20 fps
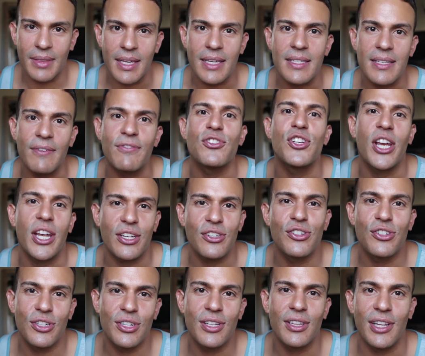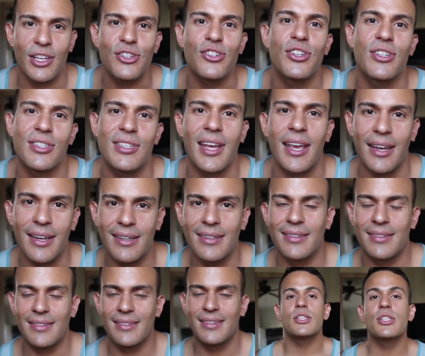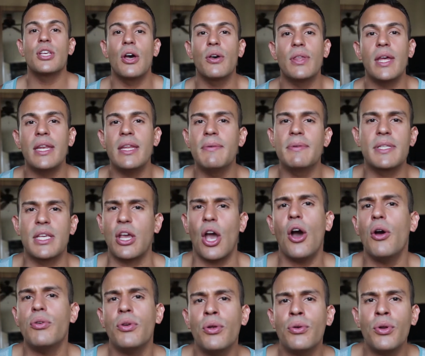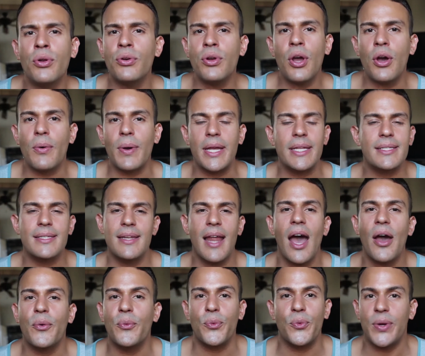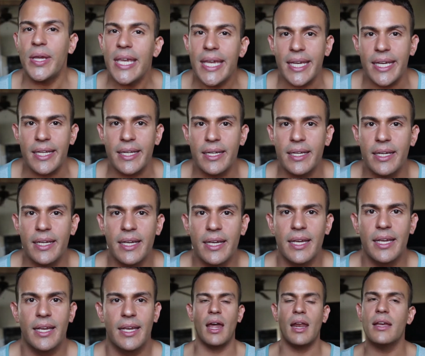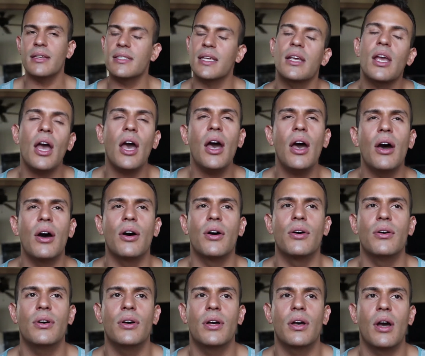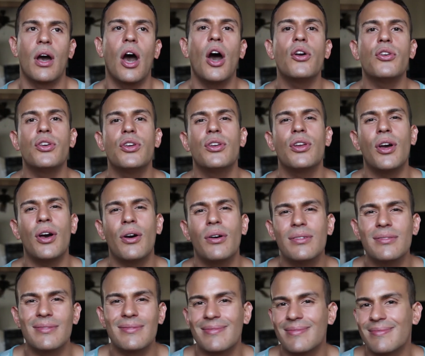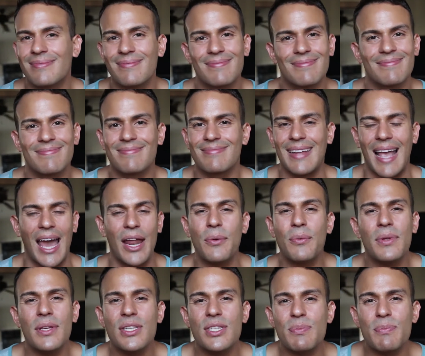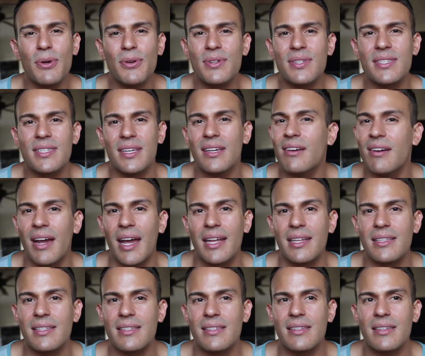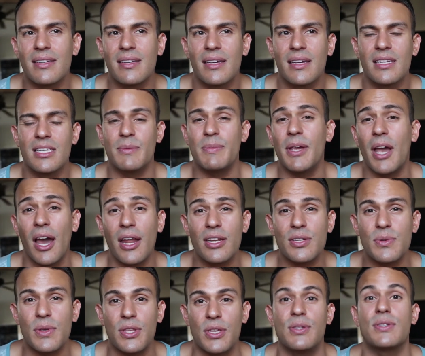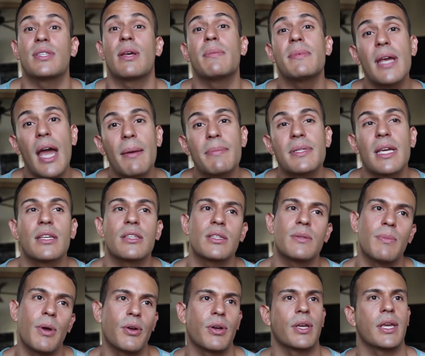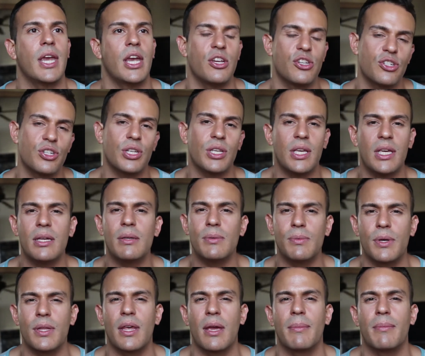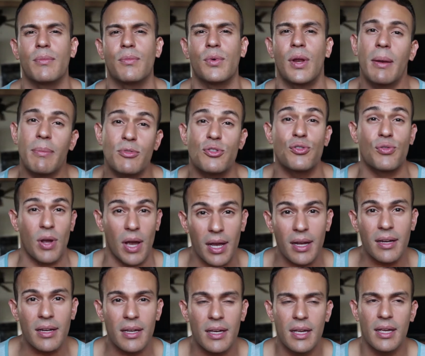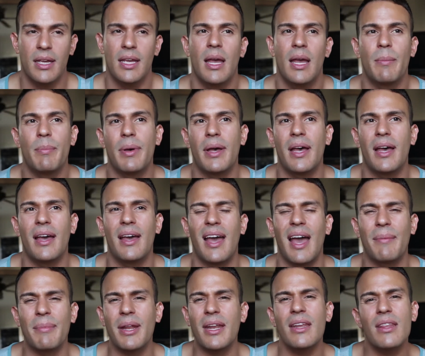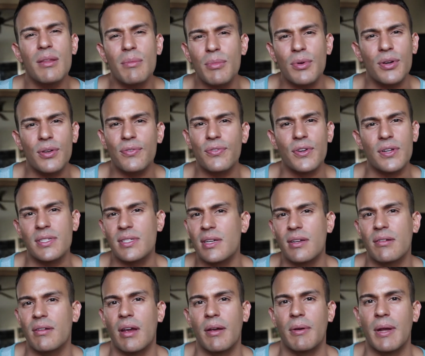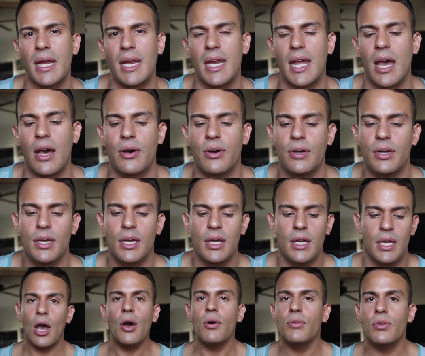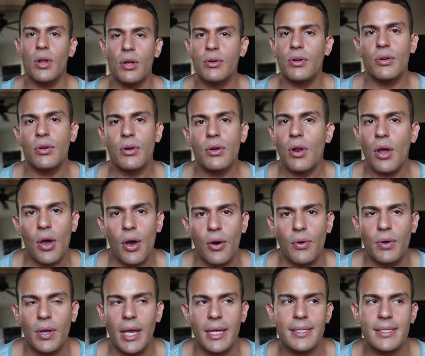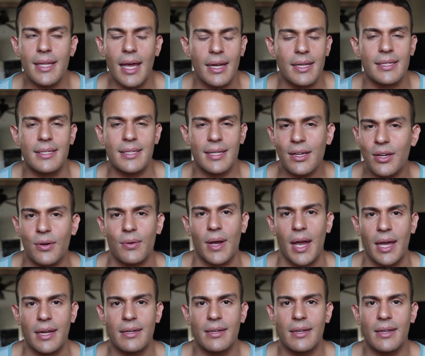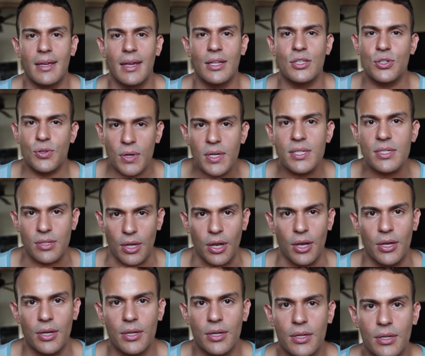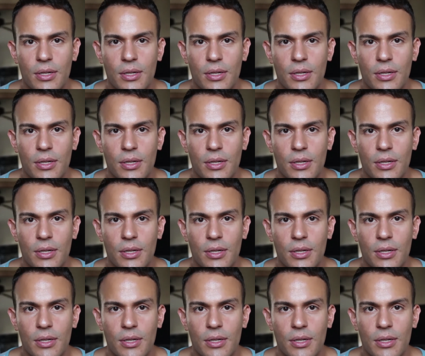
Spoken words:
Things have changed, let's just say. So then he was like, oh, no, it's not weed. And I was like, oh, you know, I don't really smoke cigarettes, to be honest with you. Sometimes I'll smoke occasionally when I'm drunk, but I'm not in the mood for a cigarette right now. Oh, no, it's not a cigarette, it's crystal.